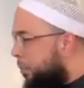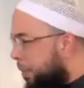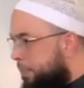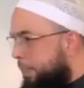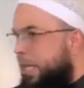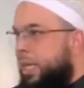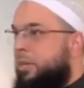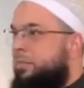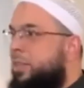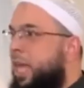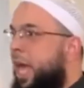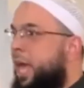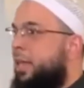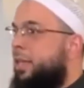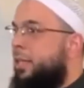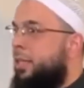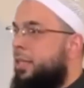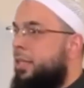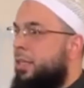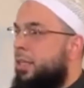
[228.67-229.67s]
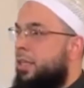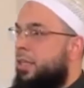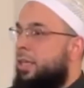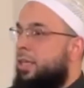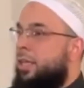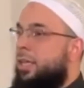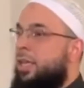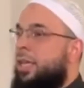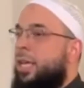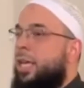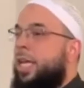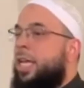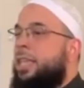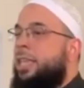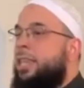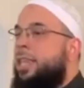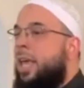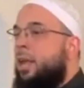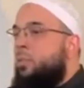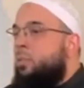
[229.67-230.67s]
We believe that.
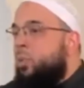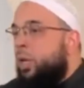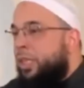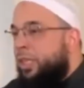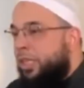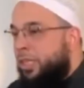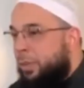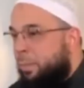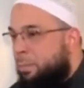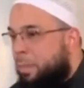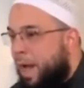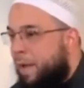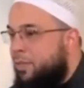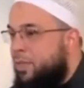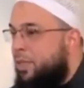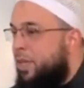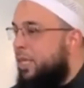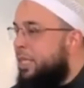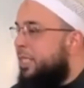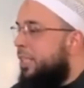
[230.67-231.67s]
And then what did the Prophet